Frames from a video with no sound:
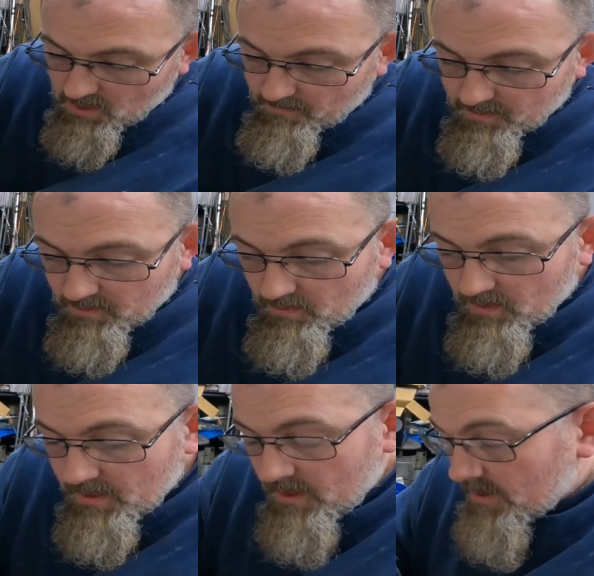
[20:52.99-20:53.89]
And I'm going to go
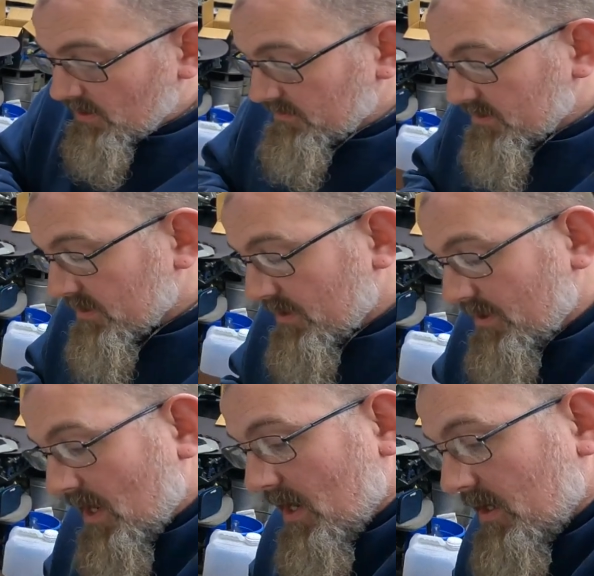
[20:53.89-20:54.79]
ahead I'm just going to
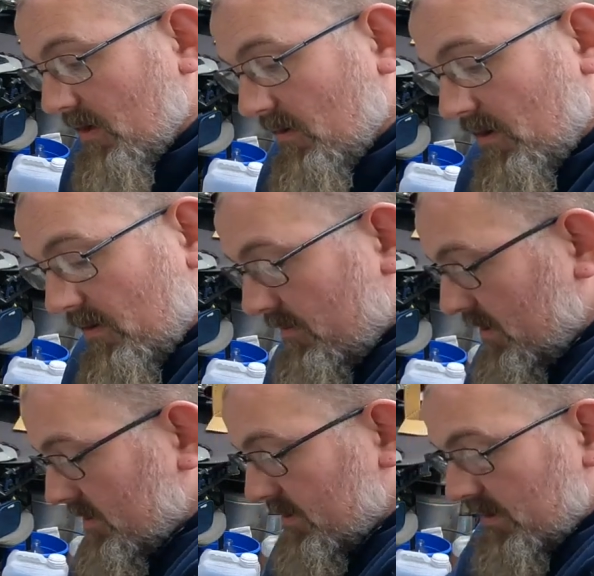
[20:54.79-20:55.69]
knock out all the
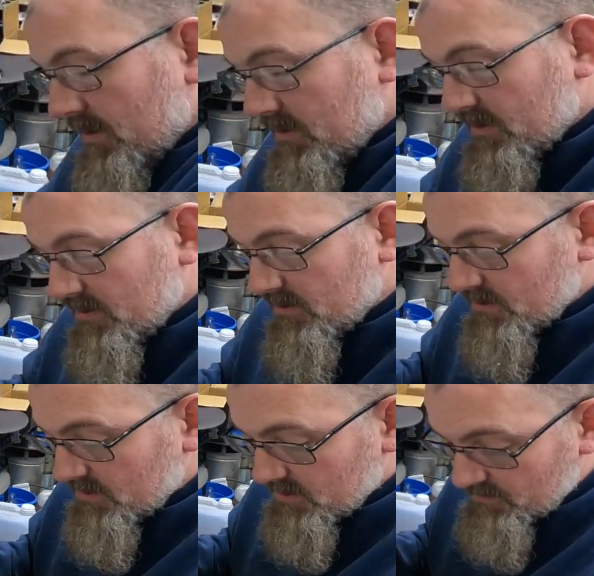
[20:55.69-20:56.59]
rest of these
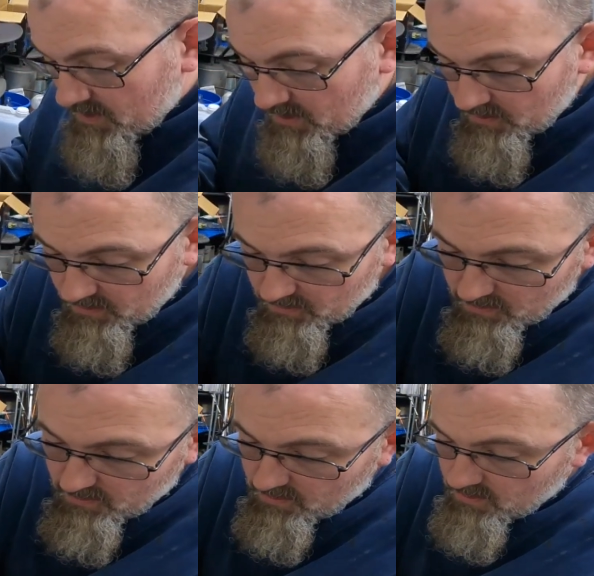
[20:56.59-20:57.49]
just to make it
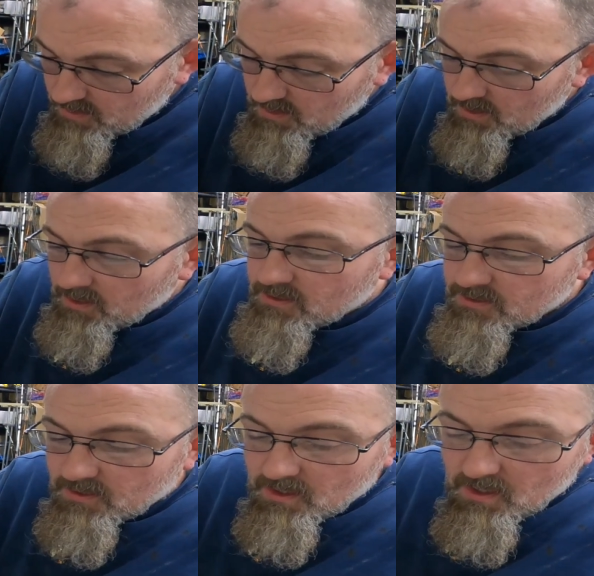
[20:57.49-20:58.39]

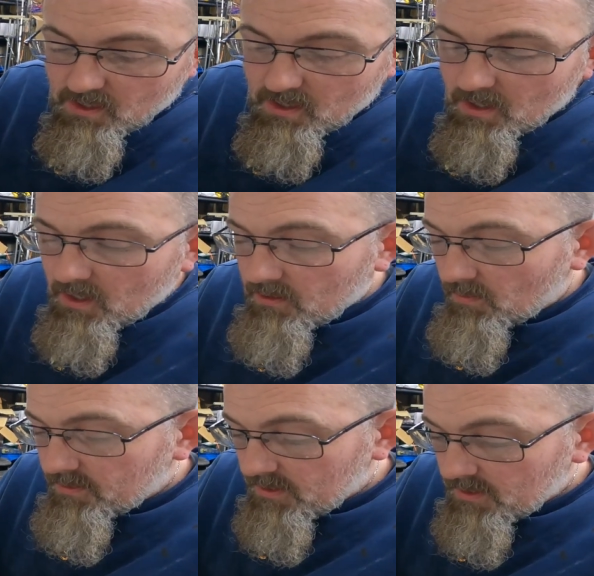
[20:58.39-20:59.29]
easier. And the
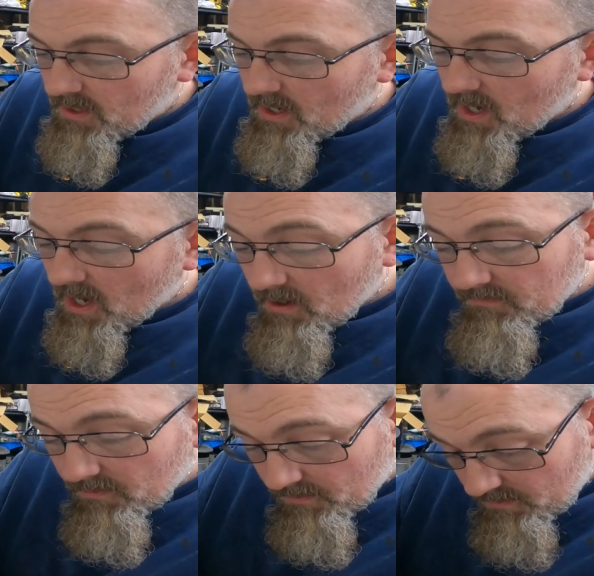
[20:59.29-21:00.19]
one thing that I
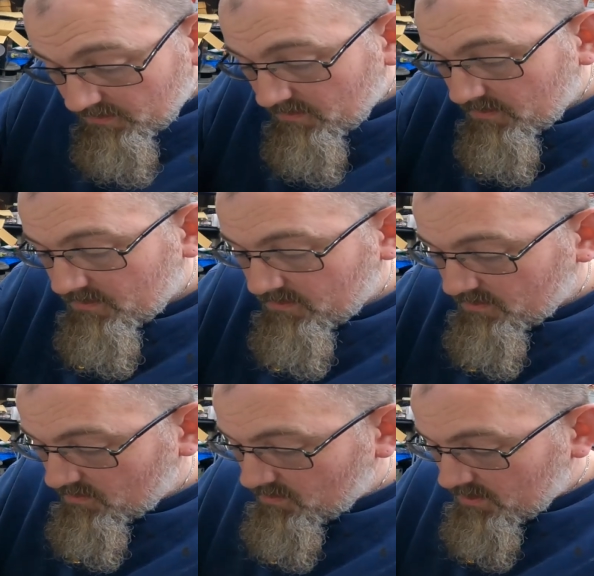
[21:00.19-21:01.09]
have learned
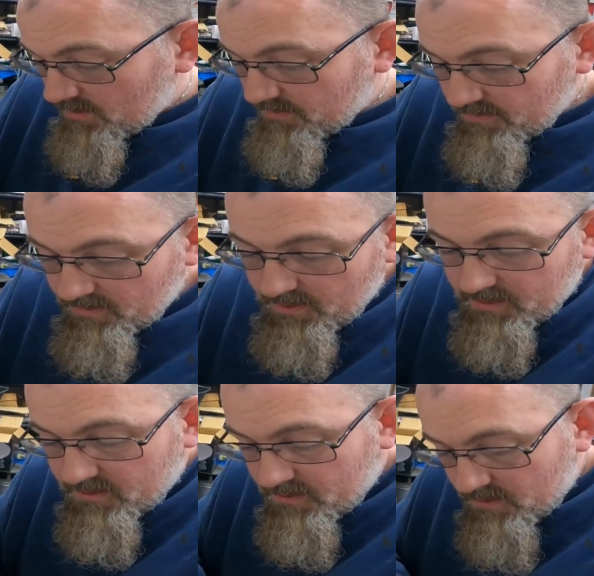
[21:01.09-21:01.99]
with
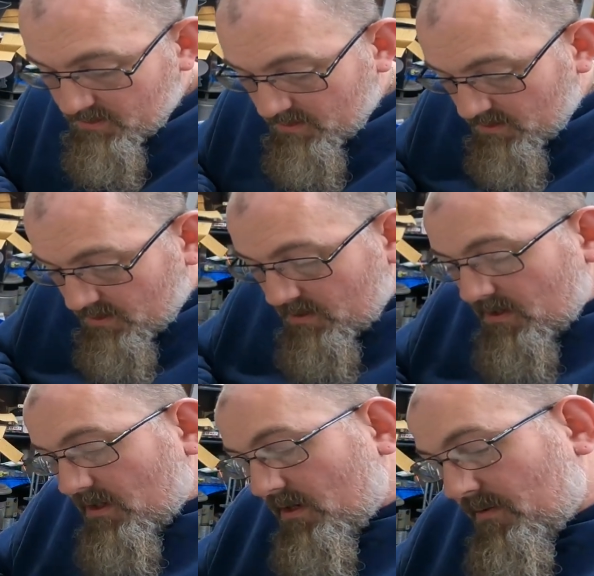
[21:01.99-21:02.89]
these
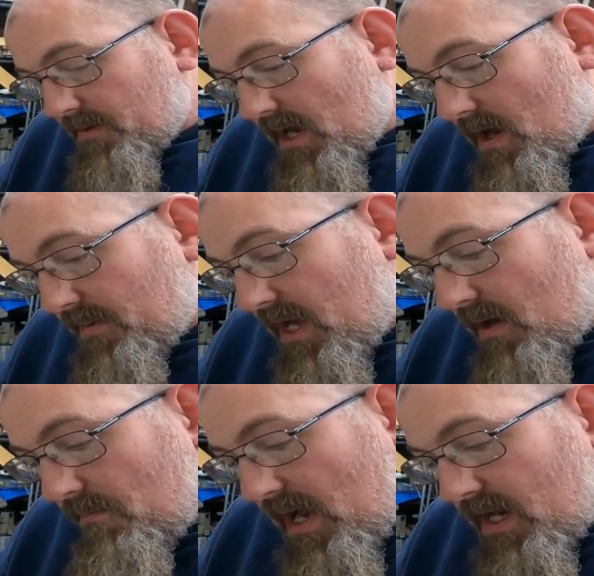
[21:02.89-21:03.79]
um, comp
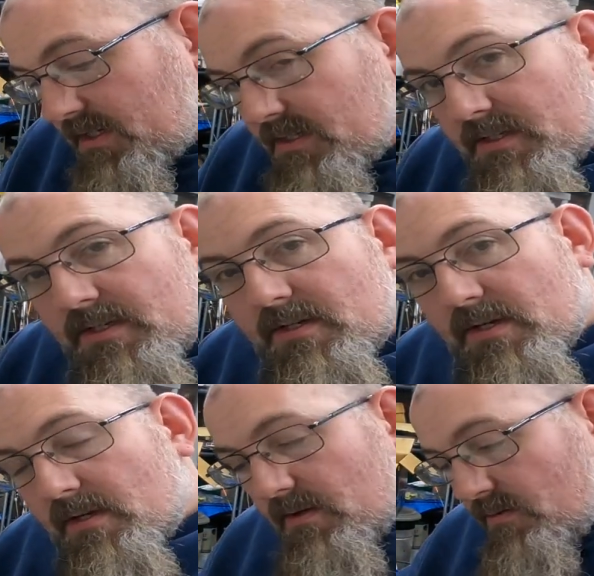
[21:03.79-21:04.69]
cam boxes,
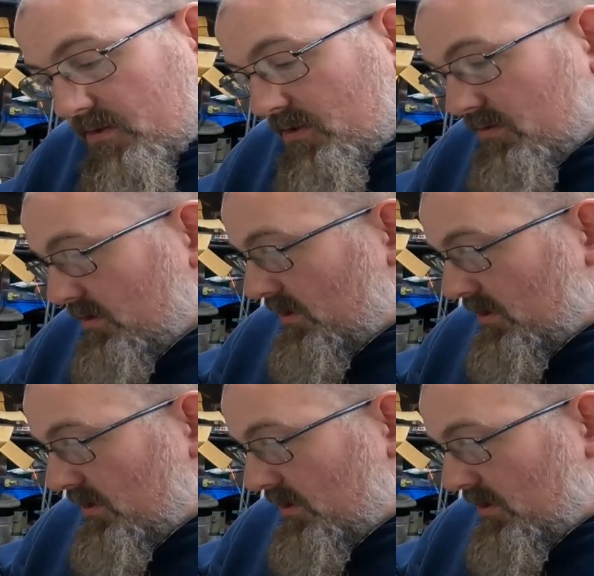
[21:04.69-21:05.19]
which is